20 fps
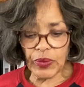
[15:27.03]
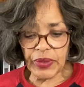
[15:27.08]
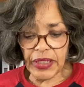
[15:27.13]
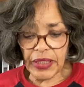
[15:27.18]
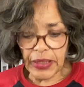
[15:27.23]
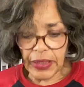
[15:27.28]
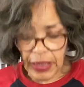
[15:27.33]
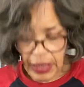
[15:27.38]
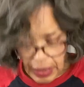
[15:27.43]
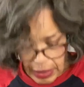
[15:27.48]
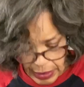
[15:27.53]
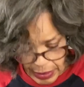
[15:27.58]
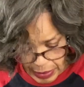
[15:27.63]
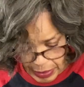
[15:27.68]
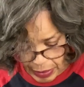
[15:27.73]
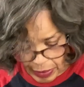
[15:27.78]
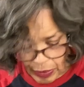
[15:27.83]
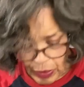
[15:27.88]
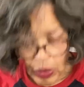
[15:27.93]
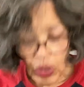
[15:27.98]
it
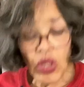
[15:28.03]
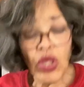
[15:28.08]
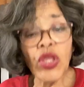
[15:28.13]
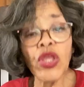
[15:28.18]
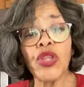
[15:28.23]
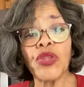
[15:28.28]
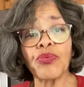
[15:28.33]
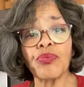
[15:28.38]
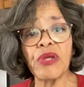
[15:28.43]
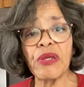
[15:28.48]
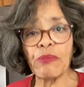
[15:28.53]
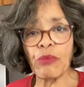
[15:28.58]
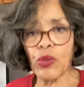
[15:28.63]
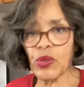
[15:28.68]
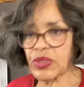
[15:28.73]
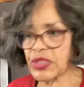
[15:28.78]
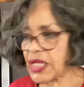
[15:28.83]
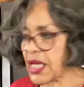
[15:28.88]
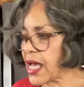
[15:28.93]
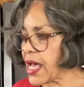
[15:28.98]
3 more
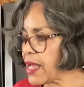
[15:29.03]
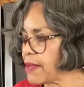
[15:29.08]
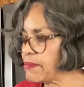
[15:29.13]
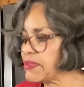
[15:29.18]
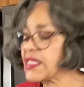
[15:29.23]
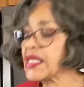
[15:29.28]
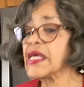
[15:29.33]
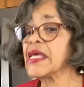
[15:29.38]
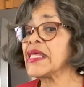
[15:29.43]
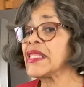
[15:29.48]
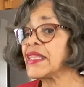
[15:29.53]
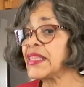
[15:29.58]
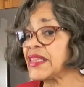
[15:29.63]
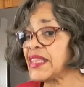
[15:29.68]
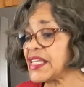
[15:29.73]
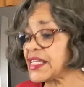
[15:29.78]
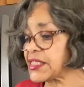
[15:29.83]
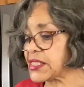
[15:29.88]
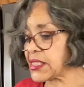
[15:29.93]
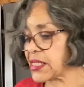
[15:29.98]
times.
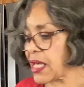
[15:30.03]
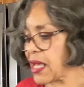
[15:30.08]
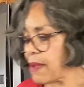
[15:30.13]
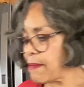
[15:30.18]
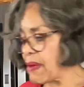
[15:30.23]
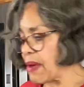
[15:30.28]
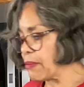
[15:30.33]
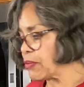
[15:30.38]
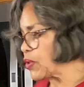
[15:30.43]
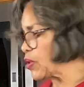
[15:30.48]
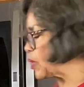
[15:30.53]
This time I'm going